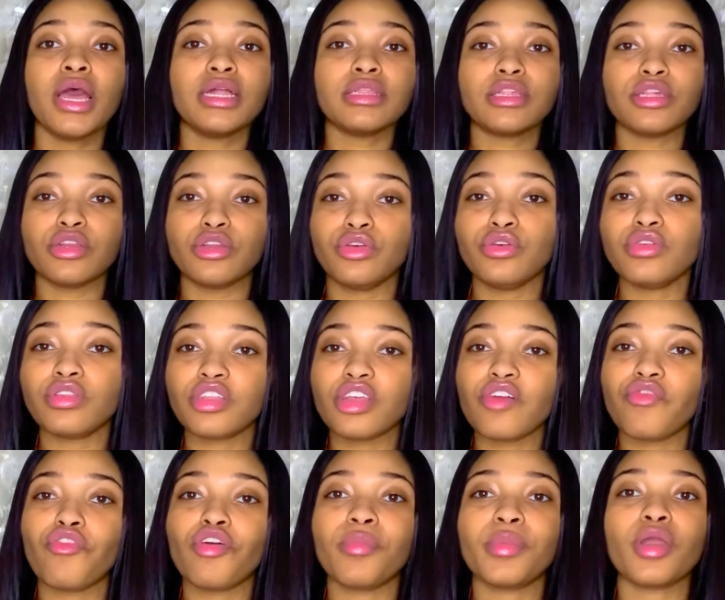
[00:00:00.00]
to do
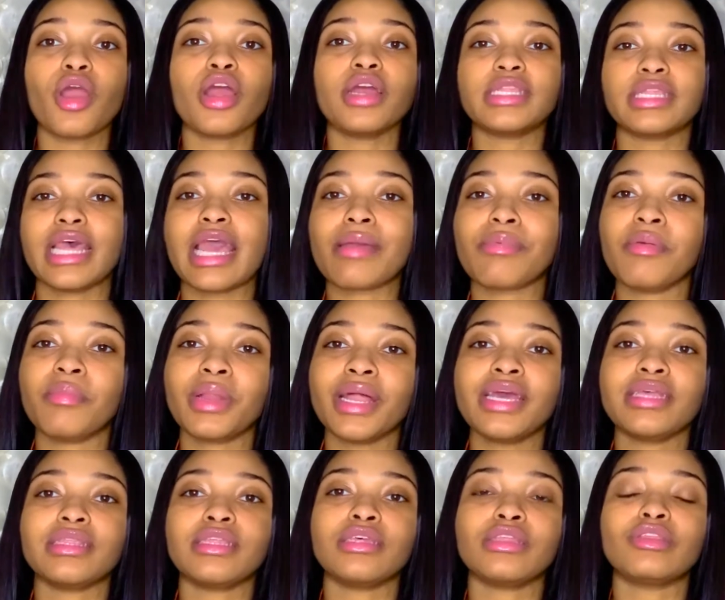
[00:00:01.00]
stuff for me or take me
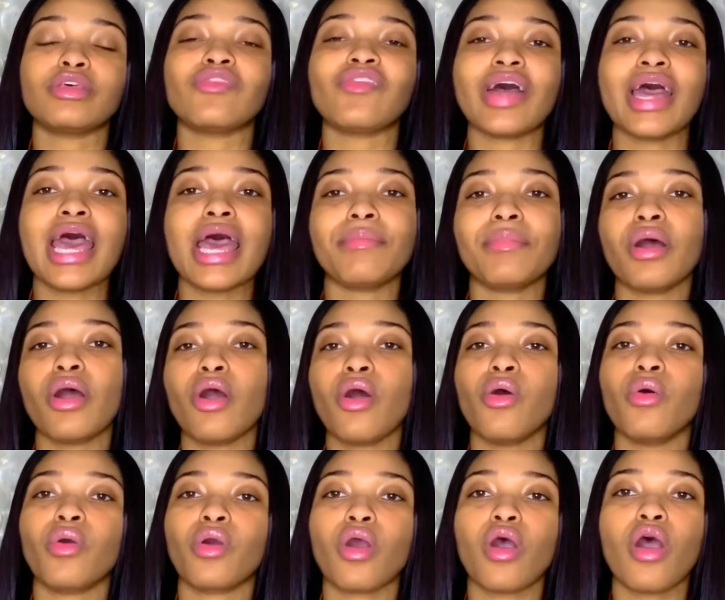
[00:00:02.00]
places. So if I have my
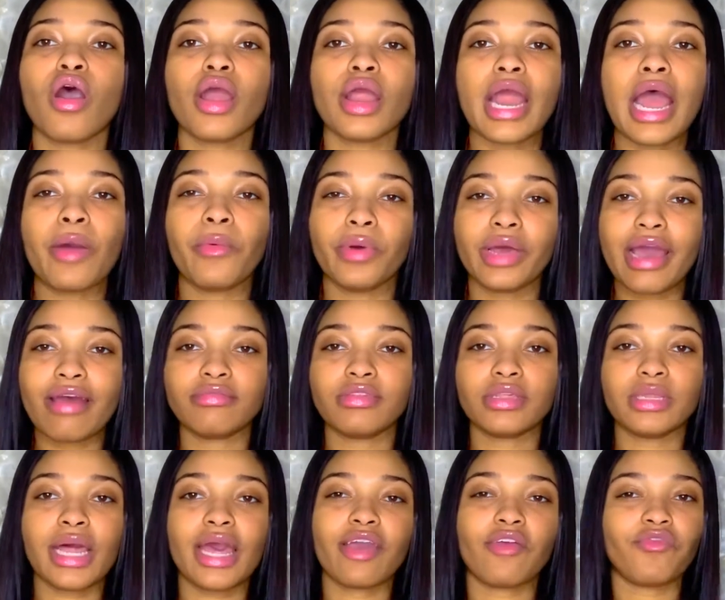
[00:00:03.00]
own car, I wouldn't have to
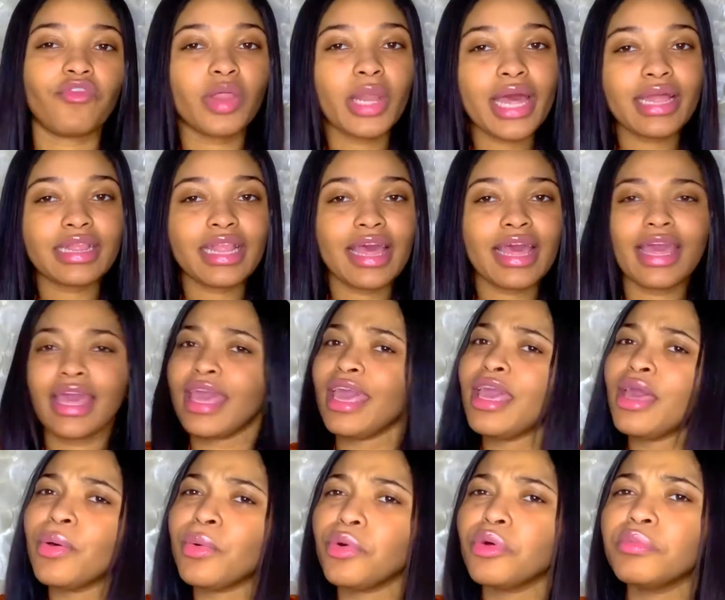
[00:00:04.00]
like feel like that.
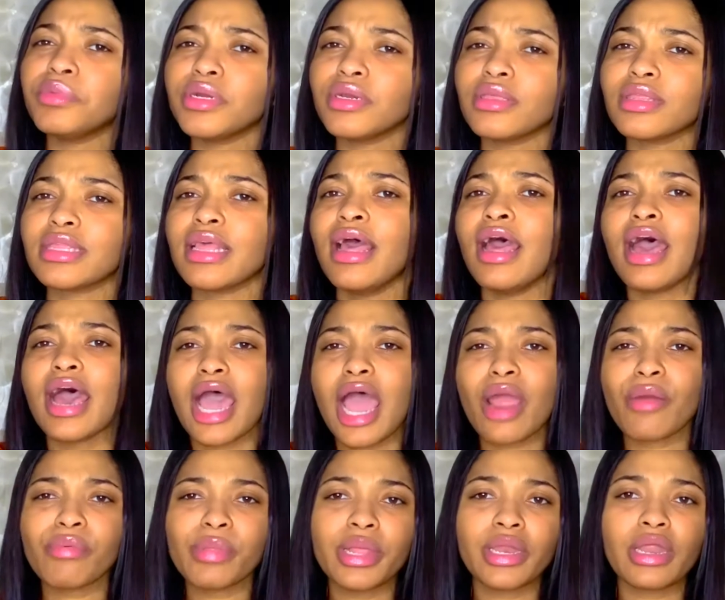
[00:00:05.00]
And Ubers, I
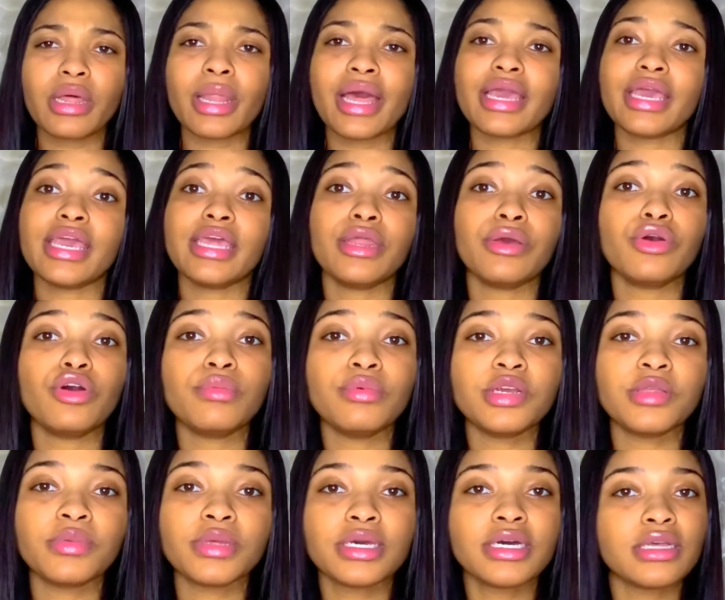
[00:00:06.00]
really don't like getting
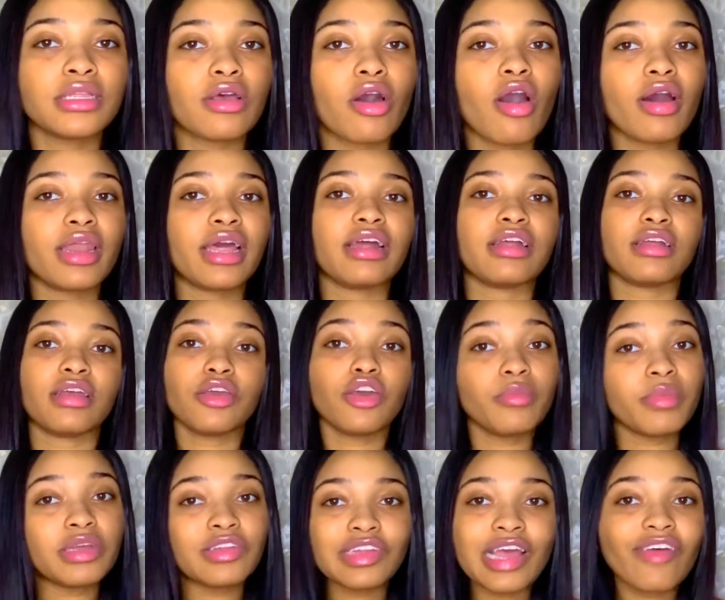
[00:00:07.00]
Ubers because all that
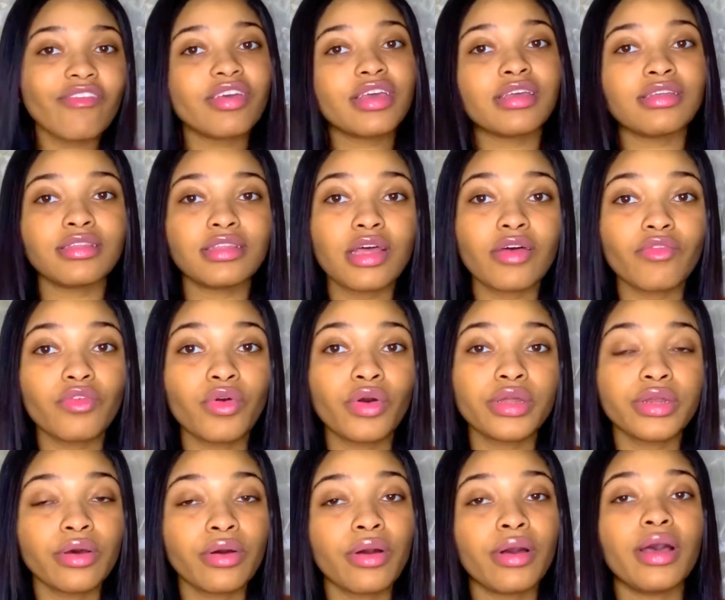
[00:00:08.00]
human trafficking stuff going
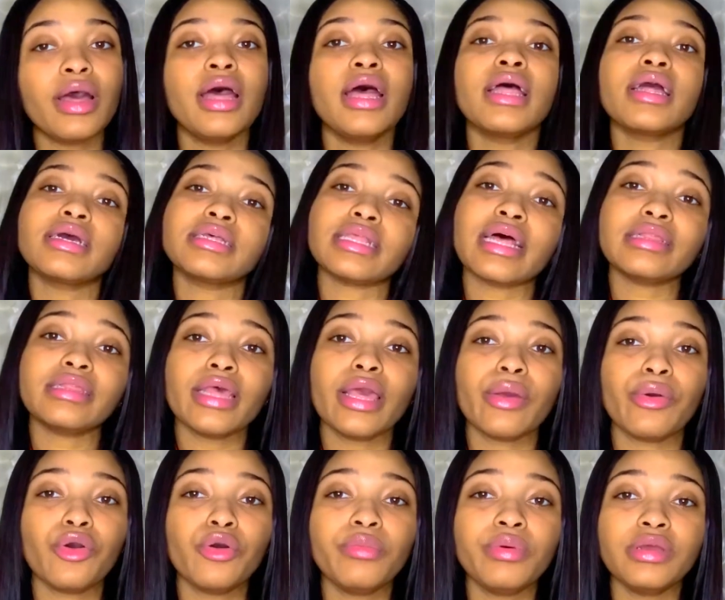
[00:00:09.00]
on, because I take
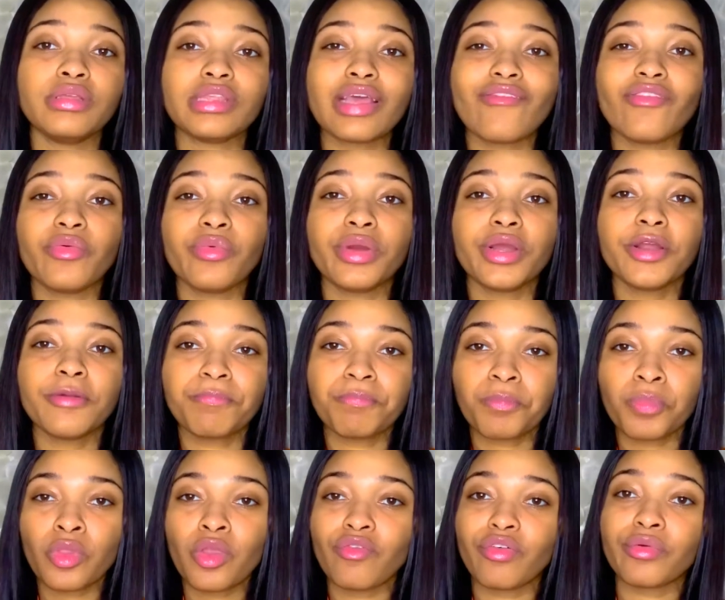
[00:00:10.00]
Ubers everywhere.
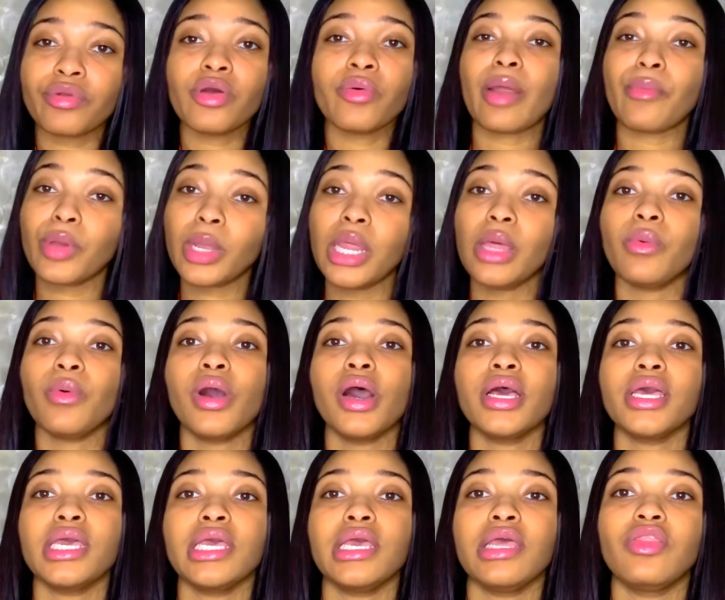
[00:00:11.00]
For real, I really want
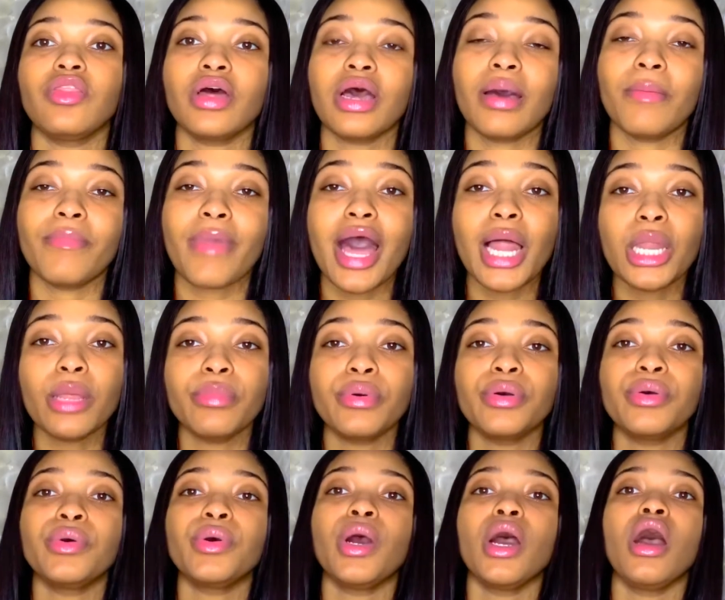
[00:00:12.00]
either a
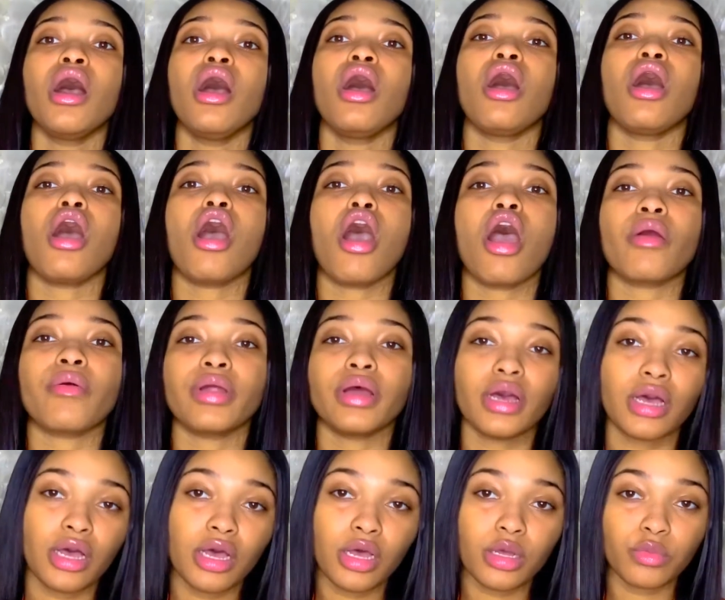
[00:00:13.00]
Malibu
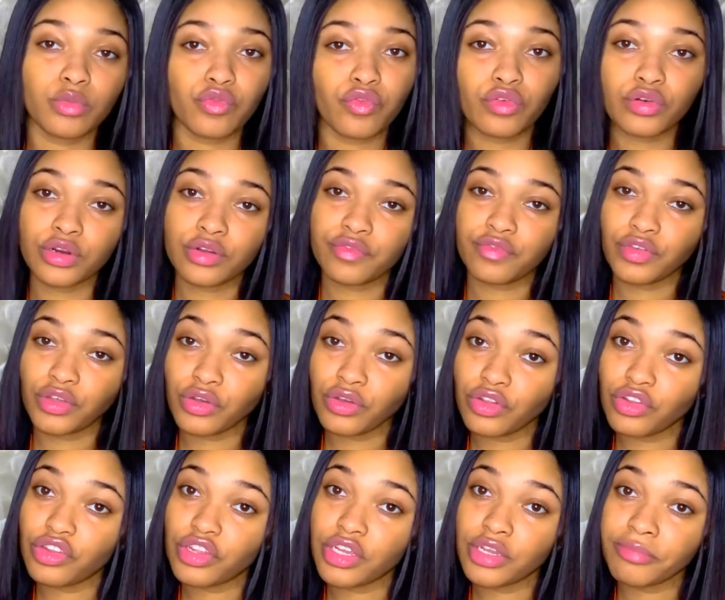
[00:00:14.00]
or a
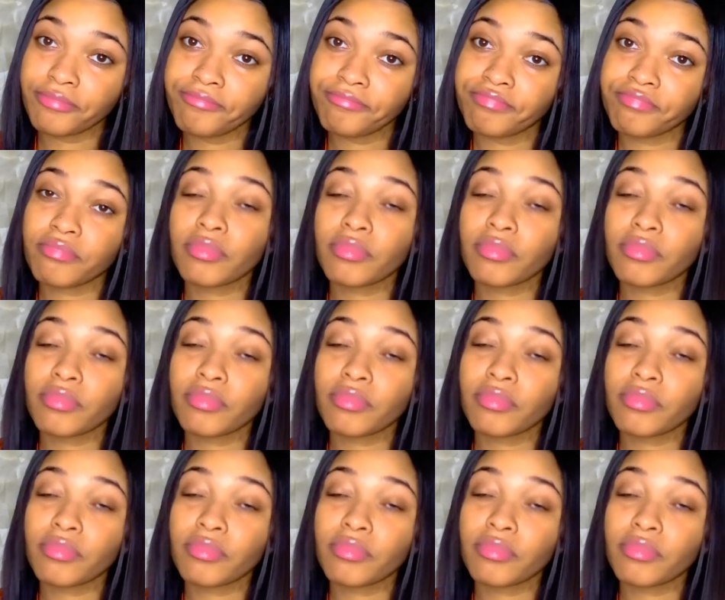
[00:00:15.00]
Fusion.